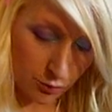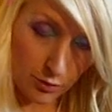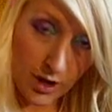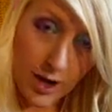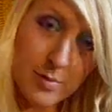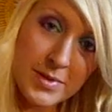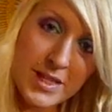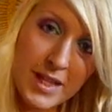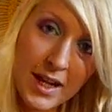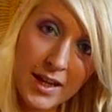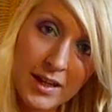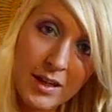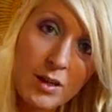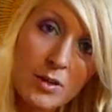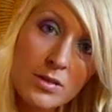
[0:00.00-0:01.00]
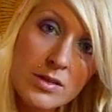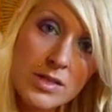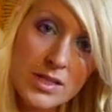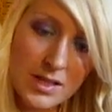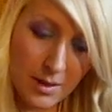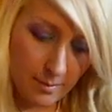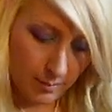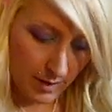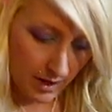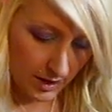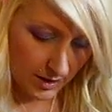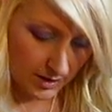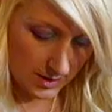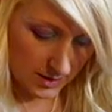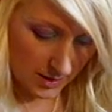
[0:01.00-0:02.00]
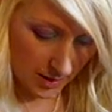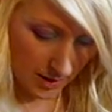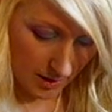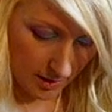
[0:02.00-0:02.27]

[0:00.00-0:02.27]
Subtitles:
drops that I use to mix